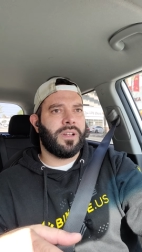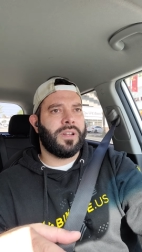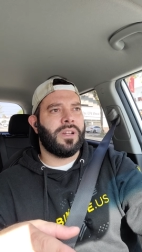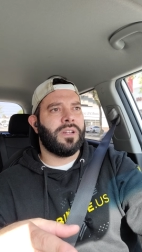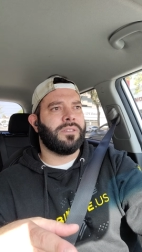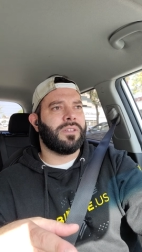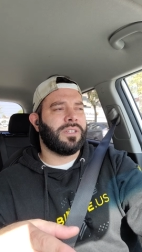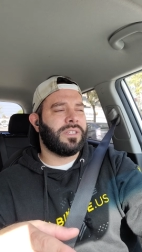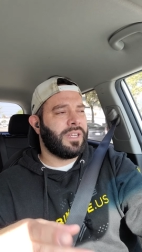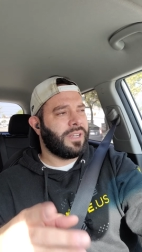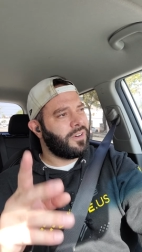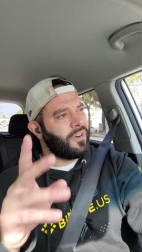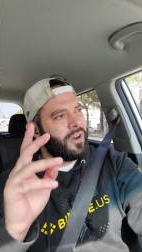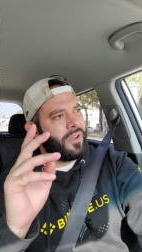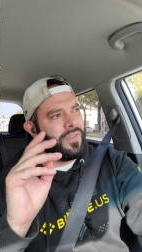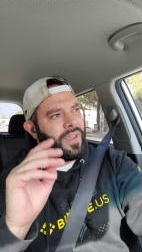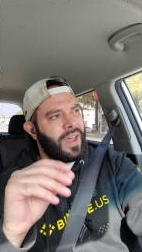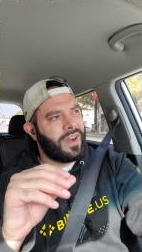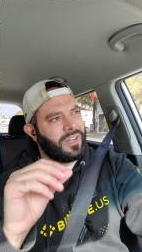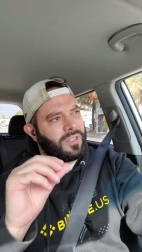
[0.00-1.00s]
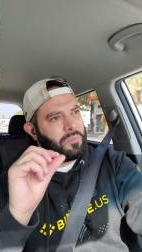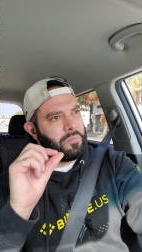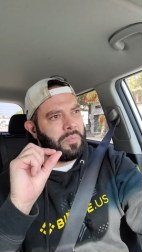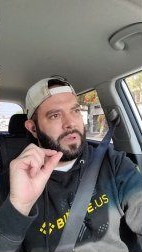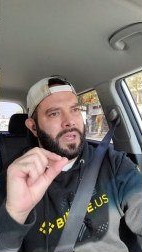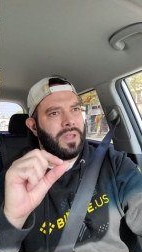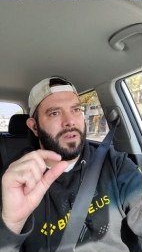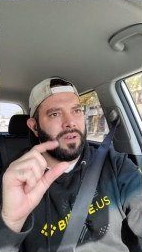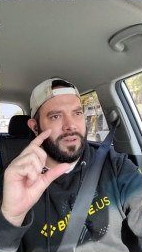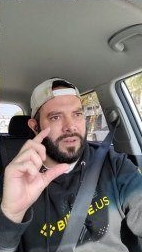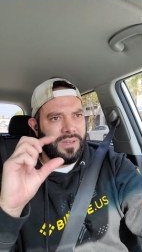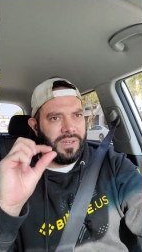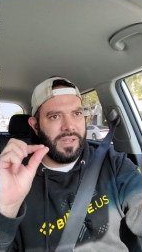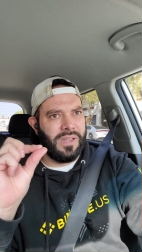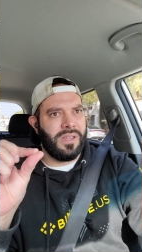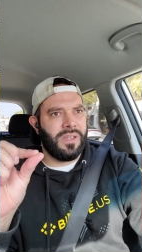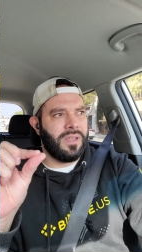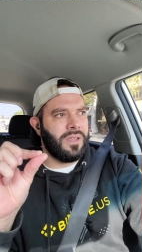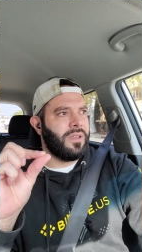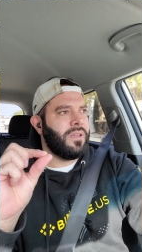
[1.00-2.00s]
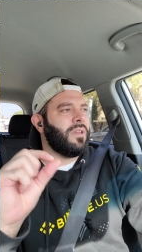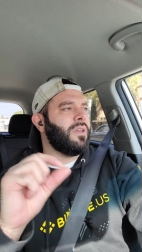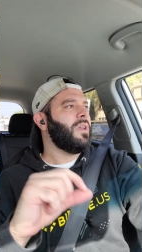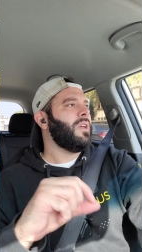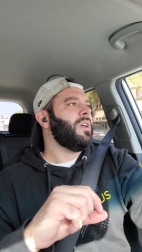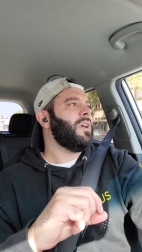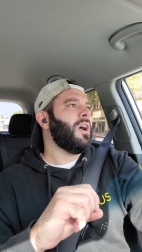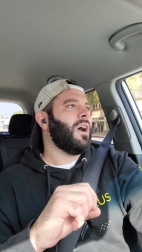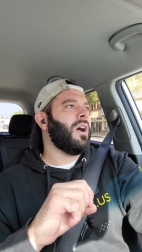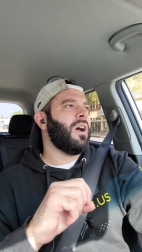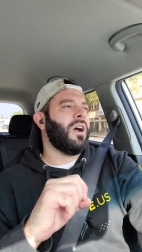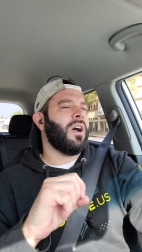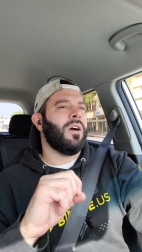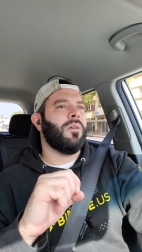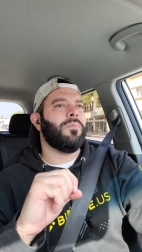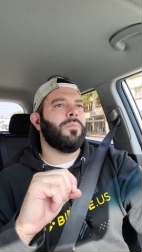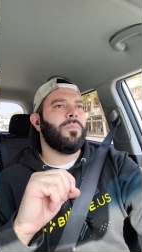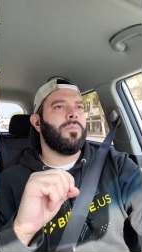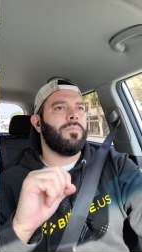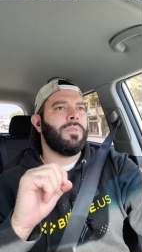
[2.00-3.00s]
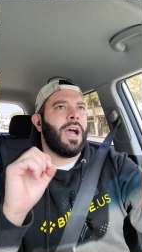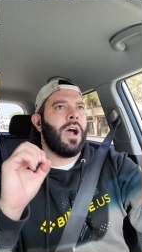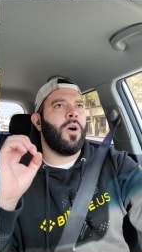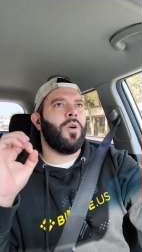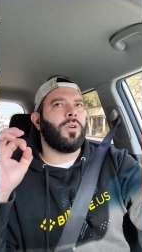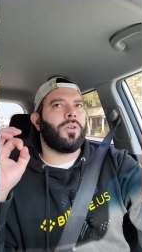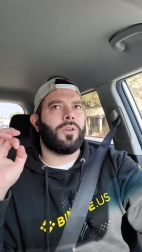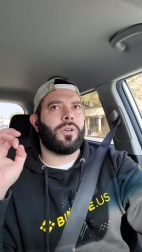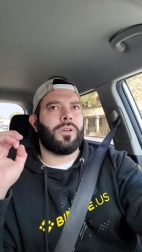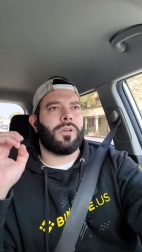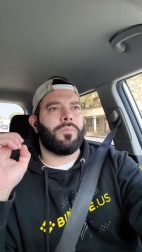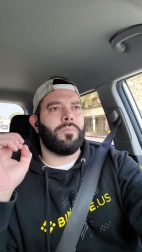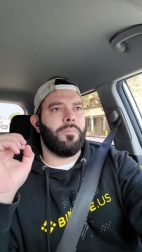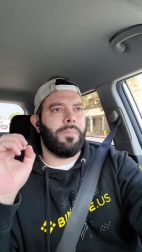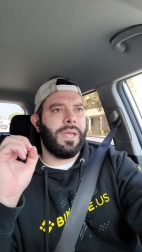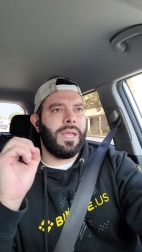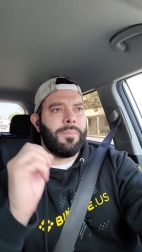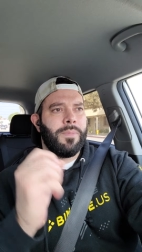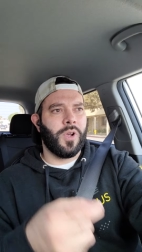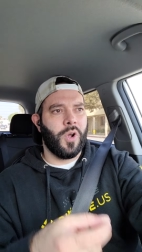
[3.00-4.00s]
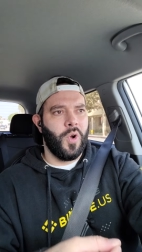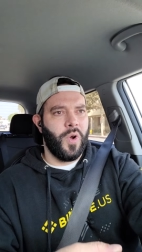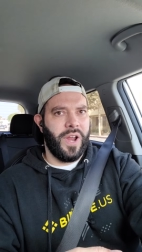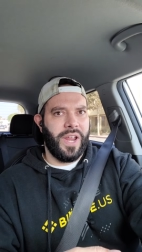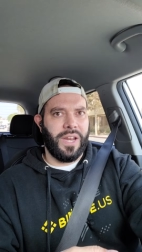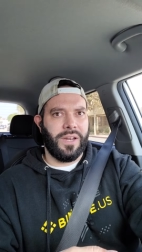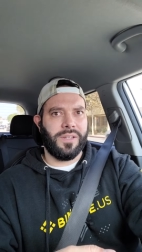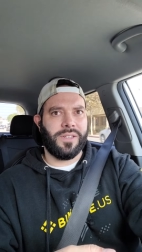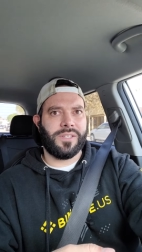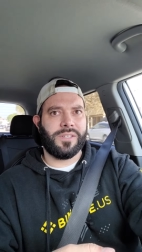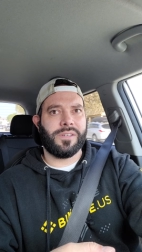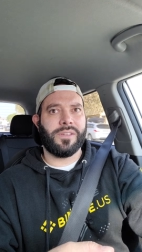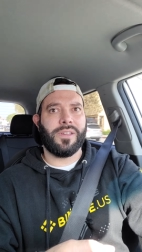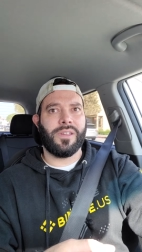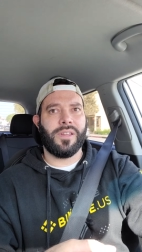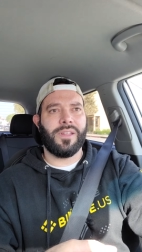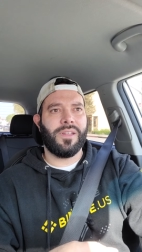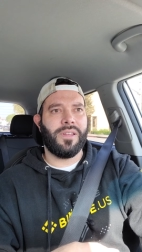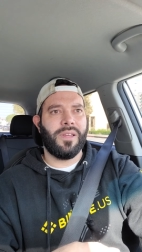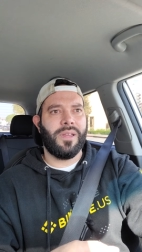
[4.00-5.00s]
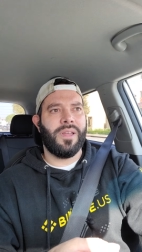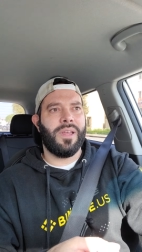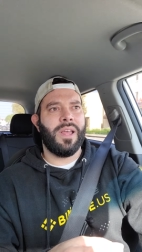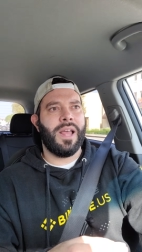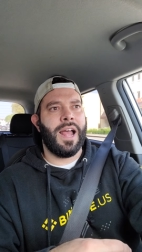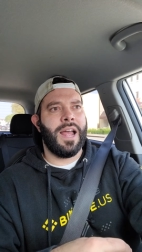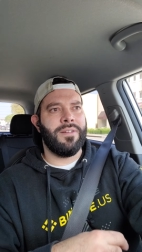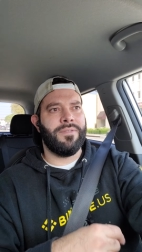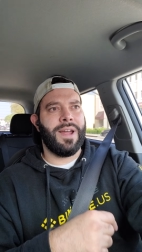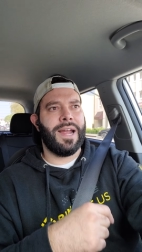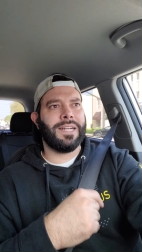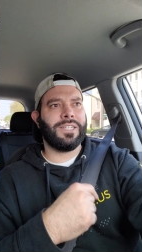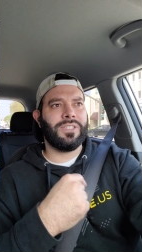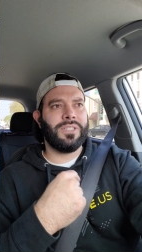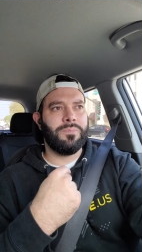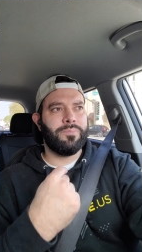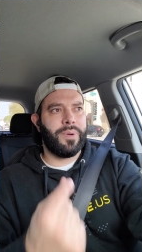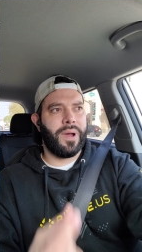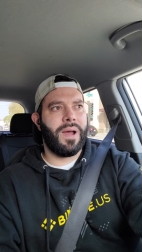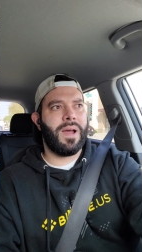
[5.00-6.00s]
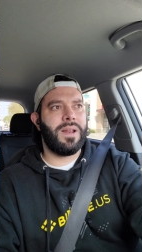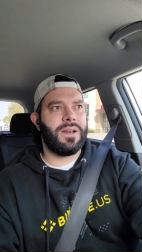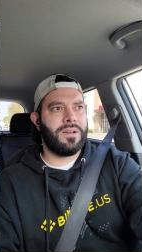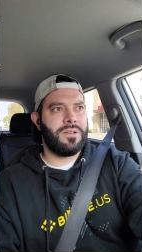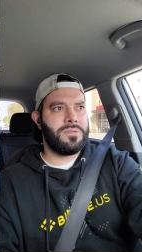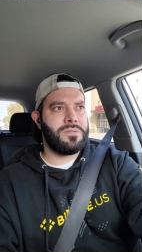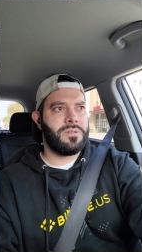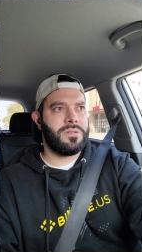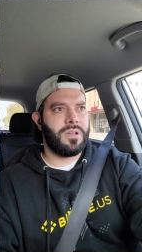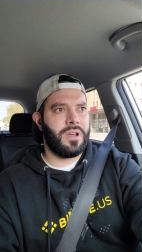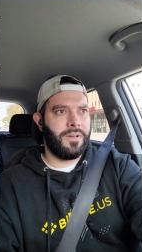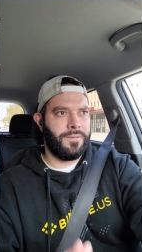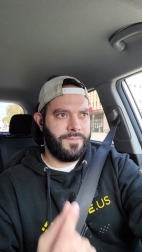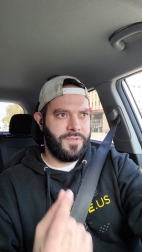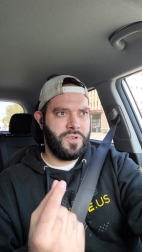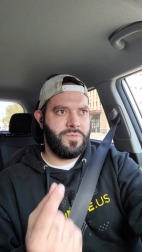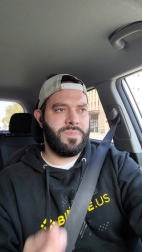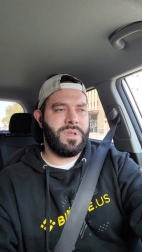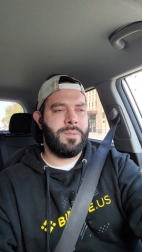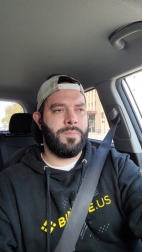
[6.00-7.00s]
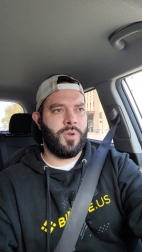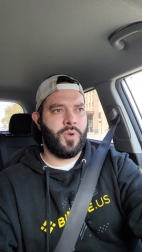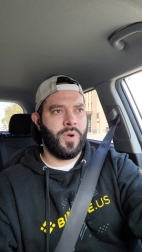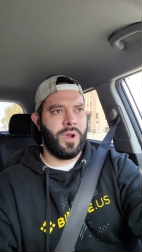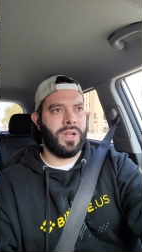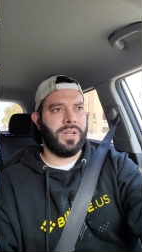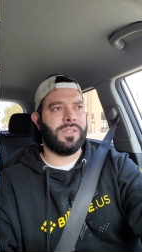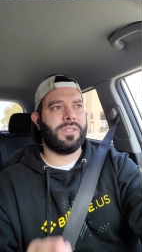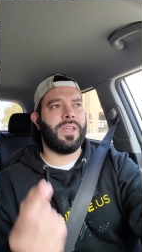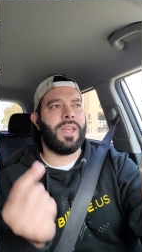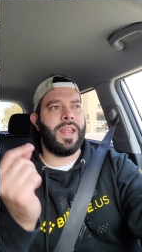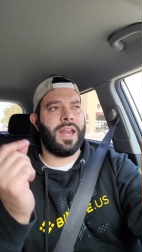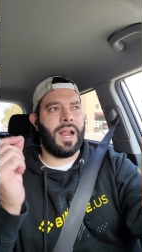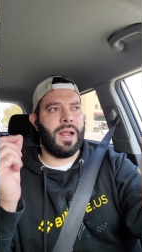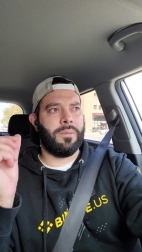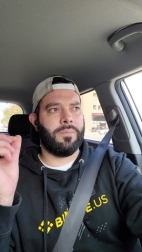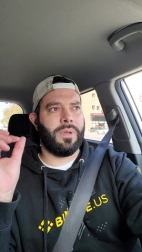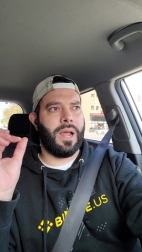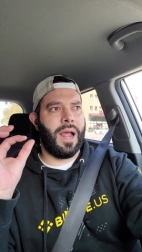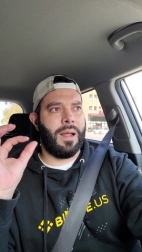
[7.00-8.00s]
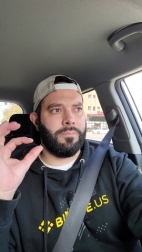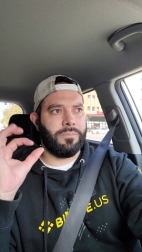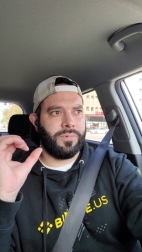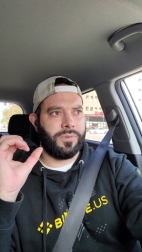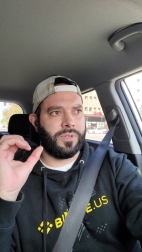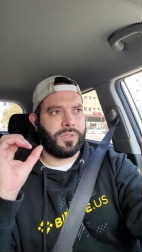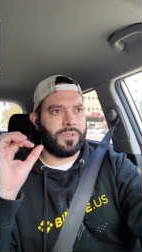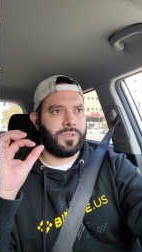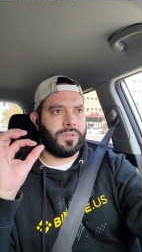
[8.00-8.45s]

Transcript: uh, the ticker on that is d Um, now, meme coins. I've actually bought a few meme coins, and I'm I'm